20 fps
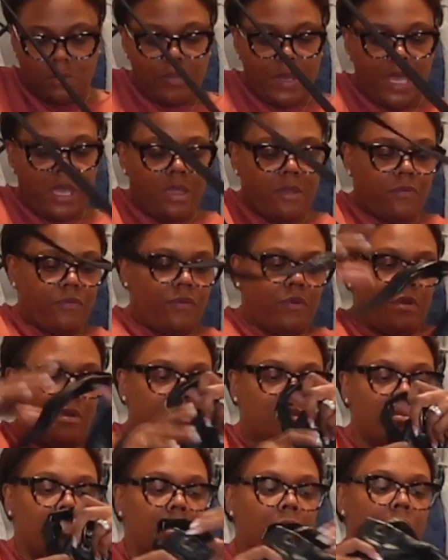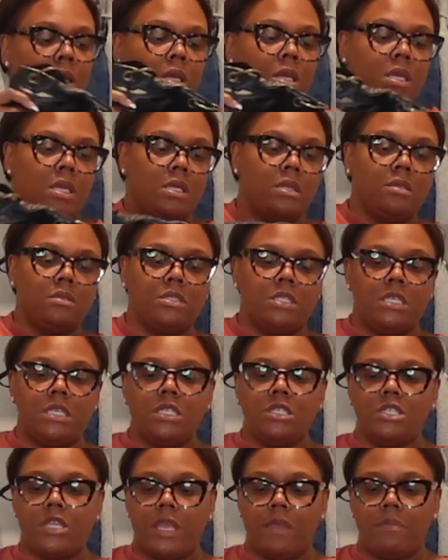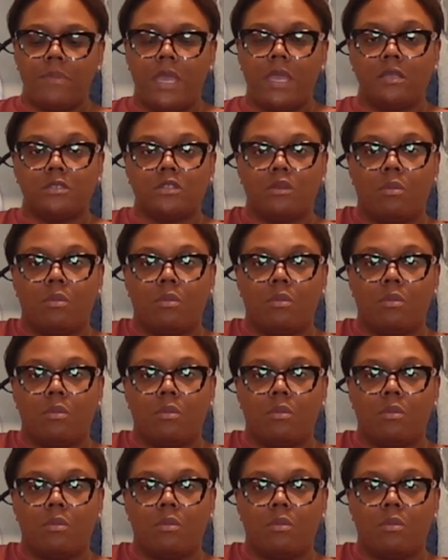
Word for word: bag from either TJ Maxx